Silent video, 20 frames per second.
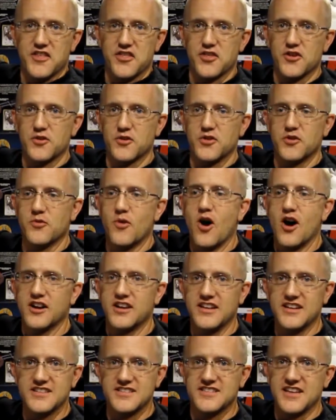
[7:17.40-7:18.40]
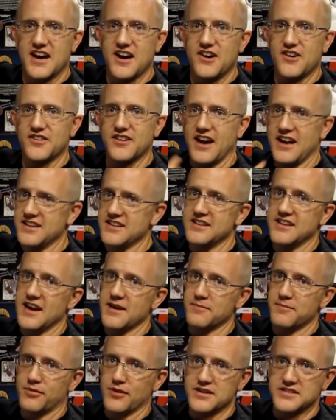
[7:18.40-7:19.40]
The walking sound, I did
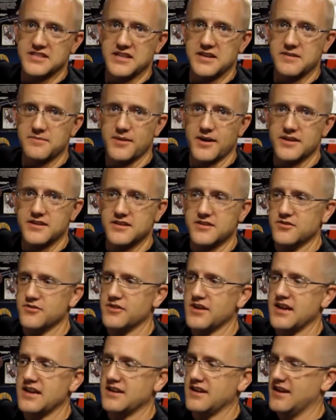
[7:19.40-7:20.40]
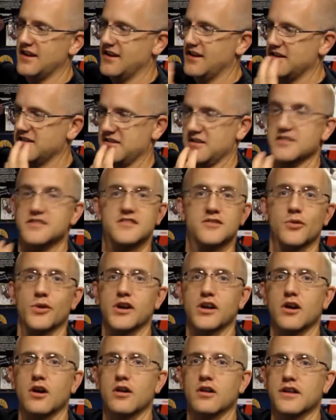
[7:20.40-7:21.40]
not press any button to do that. It's
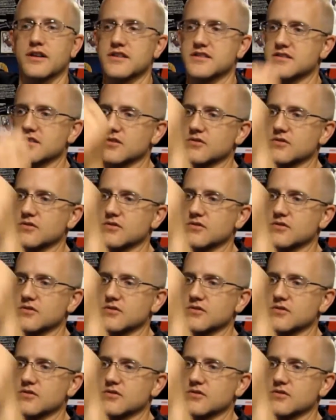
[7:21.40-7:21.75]
doing it all on its